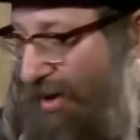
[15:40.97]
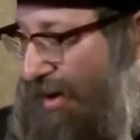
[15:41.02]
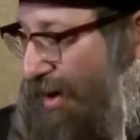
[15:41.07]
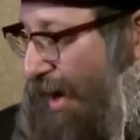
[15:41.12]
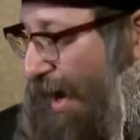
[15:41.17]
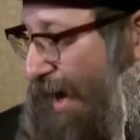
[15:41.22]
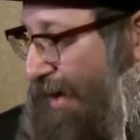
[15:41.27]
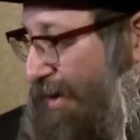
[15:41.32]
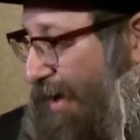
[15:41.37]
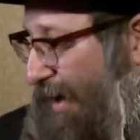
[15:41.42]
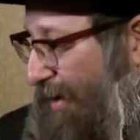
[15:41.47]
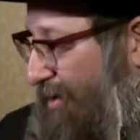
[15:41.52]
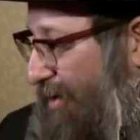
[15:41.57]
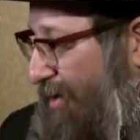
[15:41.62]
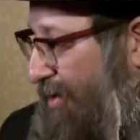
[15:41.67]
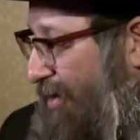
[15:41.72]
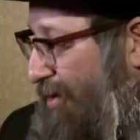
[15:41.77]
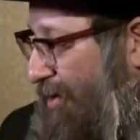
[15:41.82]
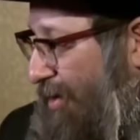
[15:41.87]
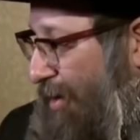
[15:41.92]
And
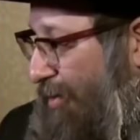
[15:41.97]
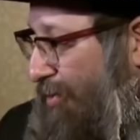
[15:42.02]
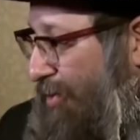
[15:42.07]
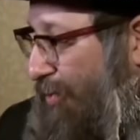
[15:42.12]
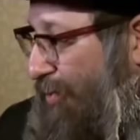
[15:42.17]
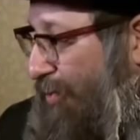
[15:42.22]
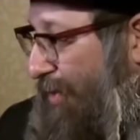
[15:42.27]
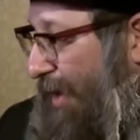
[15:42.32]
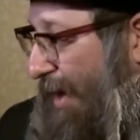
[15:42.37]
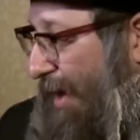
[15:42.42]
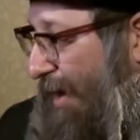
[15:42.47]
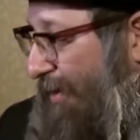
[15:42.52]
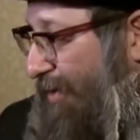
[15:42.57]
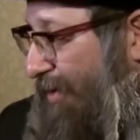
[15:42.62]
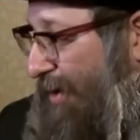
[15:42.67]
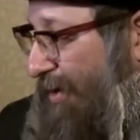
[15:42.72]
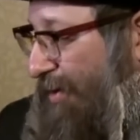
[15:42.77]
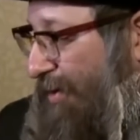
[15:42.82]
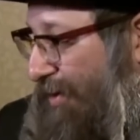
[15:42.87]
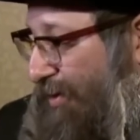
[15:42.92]
yet,
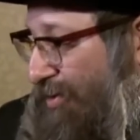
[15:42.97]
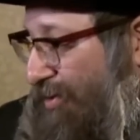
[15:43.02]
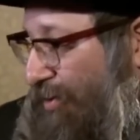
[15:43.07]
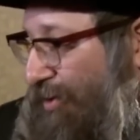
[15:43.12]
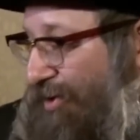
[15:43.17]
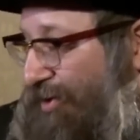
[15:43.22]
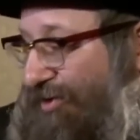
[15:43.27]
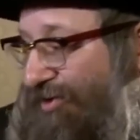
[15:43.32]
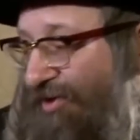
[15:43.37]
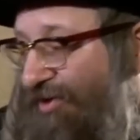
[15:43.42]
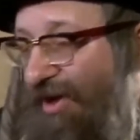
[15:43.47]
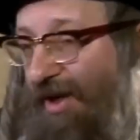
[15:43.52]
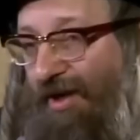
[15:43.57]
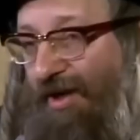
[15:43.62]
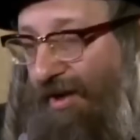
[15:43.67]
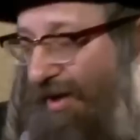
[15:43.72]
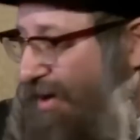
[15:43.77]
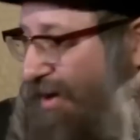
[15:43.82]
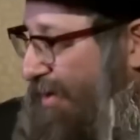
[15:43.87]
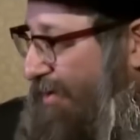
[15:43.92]
you can
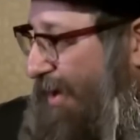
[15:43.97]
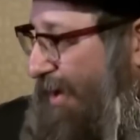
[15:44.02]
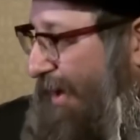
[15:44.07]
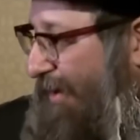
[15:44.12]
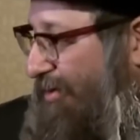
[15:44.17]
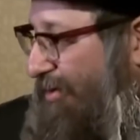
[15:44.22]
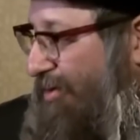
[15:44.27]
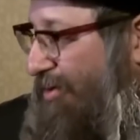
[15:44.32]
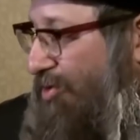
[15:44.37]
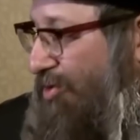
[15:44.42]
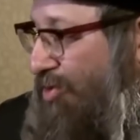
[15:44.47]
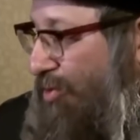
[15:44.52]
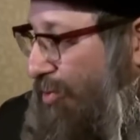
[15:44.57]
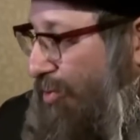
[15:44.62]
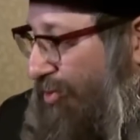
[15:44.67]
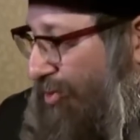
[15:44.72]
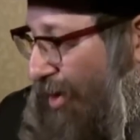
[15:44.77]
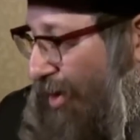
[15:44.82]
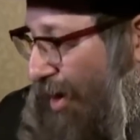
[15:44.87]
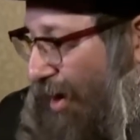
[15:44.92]
see that the
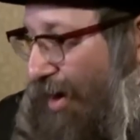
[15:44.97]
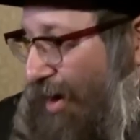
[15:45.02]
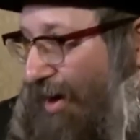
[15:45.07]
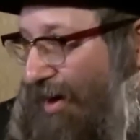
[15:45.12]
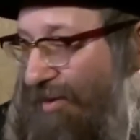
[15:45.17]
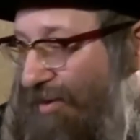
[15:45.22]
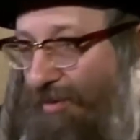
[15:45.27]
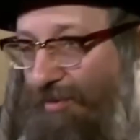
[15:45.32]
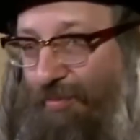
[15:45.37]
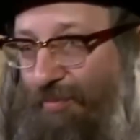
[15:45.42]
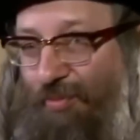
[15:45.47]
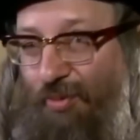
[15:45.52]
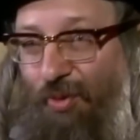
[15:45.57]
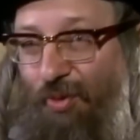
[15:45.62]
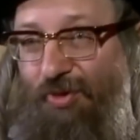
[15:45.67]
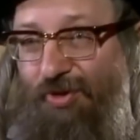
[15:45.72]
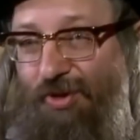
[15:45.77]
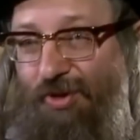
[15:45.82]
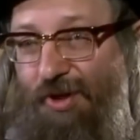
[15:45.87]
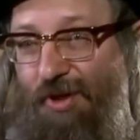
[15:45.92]
Jews are
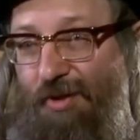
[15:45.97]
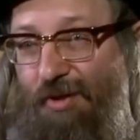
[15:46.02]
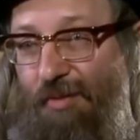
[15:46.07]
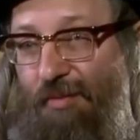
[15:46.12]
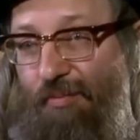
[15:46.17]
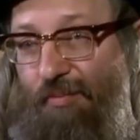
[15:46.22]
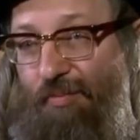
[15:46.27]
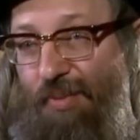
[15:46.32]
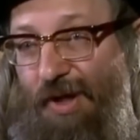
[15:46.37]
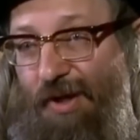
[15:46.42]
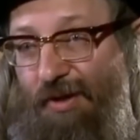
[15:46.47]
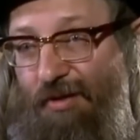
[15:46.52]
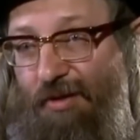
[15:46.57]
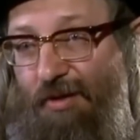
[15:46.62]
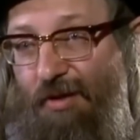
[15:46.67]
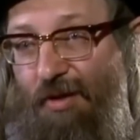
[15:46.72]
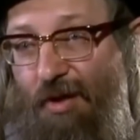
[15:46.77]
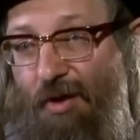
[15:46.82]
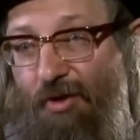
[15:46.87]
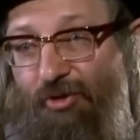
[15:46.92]
brutally
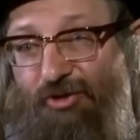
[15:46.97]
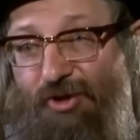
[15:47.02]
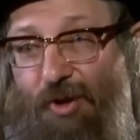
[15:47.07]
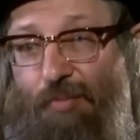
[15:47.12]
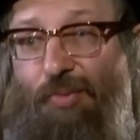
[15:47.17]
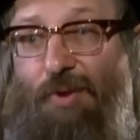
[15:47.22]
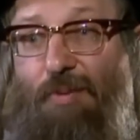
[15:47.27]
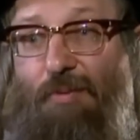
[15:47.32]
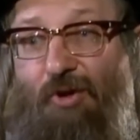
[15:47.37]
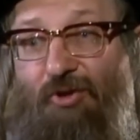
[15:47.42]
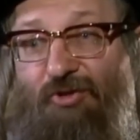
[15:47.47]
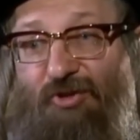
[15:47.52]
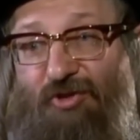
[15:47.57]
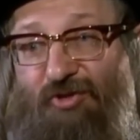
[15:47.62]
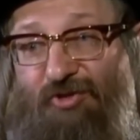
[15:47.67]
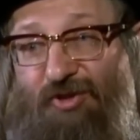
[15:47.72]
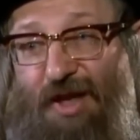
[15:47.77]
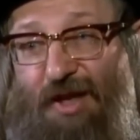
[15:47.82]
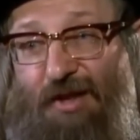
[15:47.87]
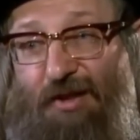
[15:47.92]
beaten simply because they're
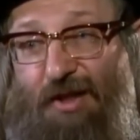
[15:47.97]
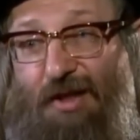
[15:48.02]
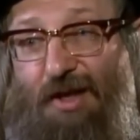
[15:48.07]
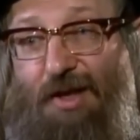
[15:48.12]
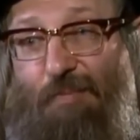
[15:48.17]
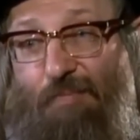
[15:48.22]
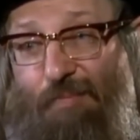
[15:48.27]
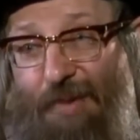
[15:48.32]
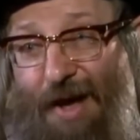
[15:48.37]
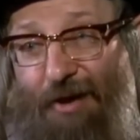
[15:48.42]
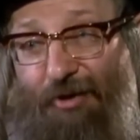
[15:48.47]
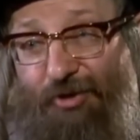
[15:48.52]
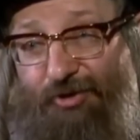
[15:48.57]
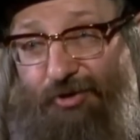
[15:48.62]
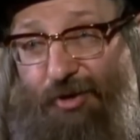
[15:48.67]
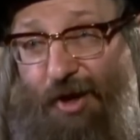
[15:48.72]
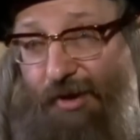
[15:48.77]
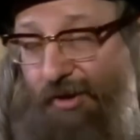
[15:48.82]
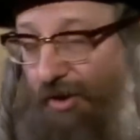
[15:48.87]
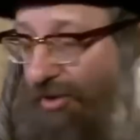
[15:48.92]
standing in
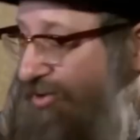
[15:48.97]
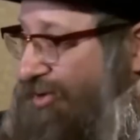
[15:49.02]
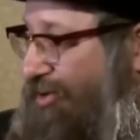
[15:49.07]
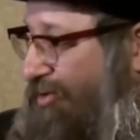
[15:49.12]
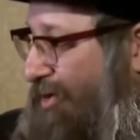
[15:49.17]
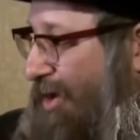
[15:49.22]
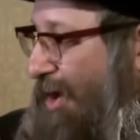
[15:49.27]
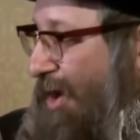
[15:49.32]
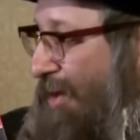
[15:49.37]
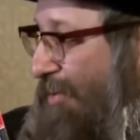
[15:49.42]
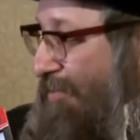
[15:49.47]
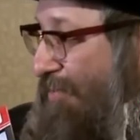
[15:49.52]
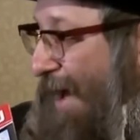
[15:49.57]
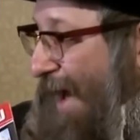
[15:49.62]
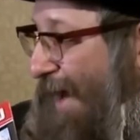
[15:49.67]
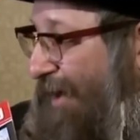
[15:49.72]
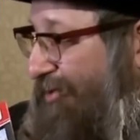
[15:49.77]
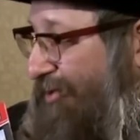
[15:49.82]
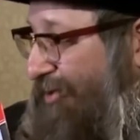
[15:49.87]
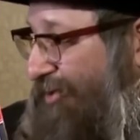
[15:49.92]
Palestine, because there's
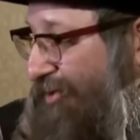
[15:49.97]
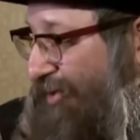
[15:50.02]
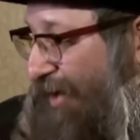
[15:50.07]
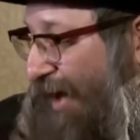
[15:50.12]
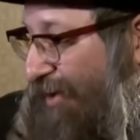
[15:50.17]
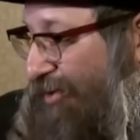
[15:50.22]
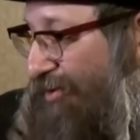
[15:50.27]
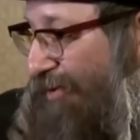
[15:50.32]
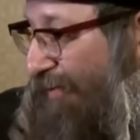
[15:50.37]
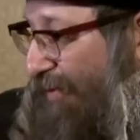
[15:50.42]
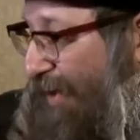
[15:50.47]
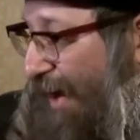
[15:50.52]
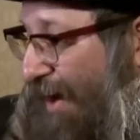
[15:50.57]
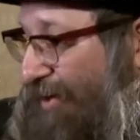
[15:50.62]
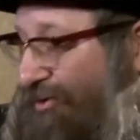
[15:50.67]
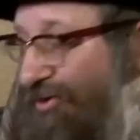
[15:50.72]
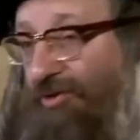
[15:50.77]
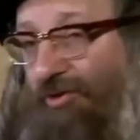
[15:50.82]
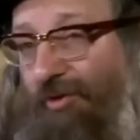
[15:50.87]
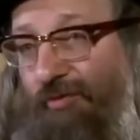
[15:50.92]
masses, tens of
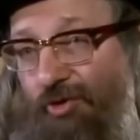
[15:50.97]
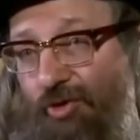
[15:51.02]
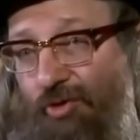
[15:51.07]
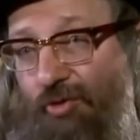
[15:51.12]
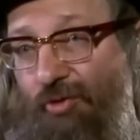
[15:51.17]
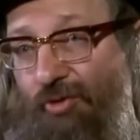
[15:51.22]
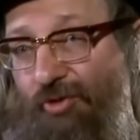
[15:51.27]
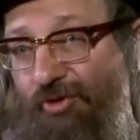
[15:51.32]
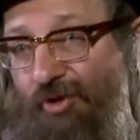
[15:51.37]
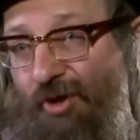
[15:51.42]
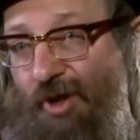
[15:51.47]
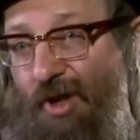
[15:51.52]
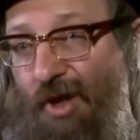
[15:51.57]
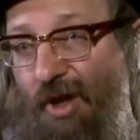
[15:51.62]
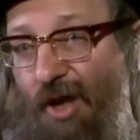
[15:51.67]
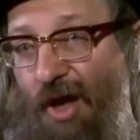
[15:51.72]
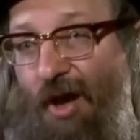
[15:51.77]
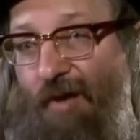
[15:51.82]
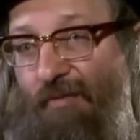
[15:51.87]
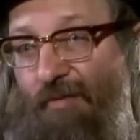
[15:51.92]
thousands of Jews
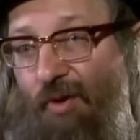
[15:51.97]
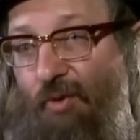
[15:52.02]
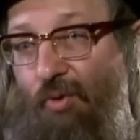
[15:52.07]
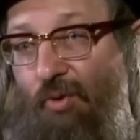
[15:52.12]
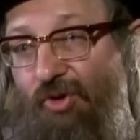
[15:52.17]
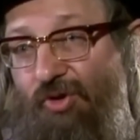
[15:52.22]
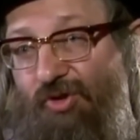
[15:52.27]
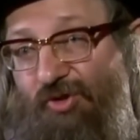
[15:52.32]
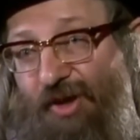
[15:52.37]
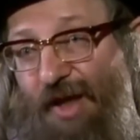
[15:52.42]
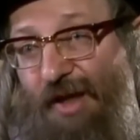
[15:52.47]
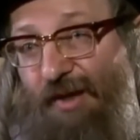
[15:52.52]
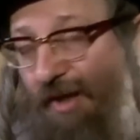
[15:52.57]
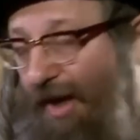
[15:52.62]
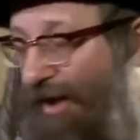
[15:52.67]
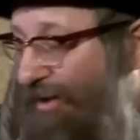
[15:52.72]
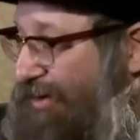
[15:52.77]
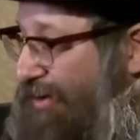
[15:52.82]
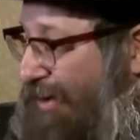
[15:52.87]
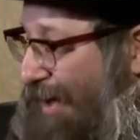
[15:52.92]
who stand
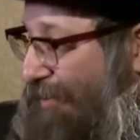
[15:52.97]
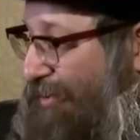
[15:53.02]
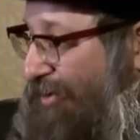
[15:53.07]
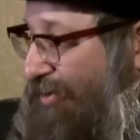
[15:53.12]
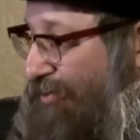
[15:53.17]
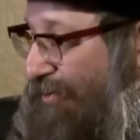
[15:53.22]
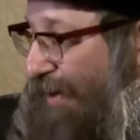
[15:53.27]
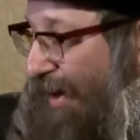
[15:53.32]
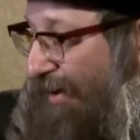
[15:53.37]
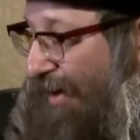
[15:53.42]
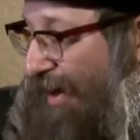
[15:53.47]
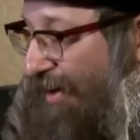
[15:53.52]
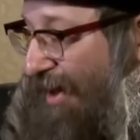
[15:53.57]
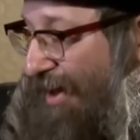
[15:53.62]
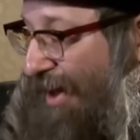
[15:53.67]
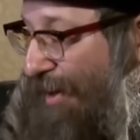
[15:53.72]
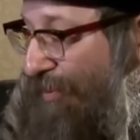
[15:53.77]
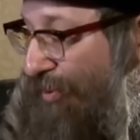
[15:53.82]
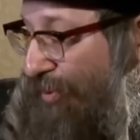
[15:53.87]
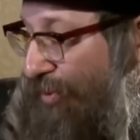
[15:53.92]
out and demonstrate, and they
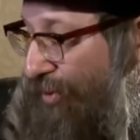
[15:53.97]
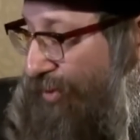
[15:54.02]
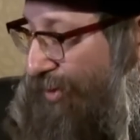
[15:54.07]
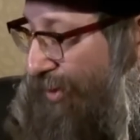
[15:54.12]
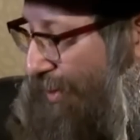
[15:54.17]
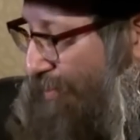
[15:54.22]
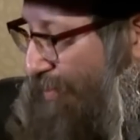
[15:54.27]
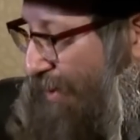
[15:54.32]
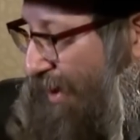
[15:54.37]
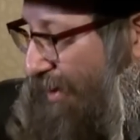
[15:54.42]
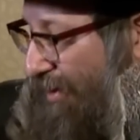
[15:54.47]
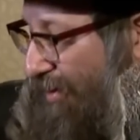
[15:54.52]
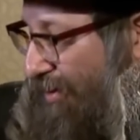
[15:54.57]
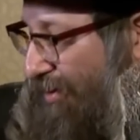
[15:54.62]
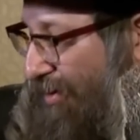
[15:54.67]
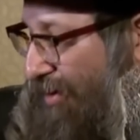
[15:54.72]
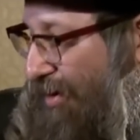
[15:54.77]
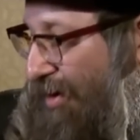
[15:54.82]
get brutally beaten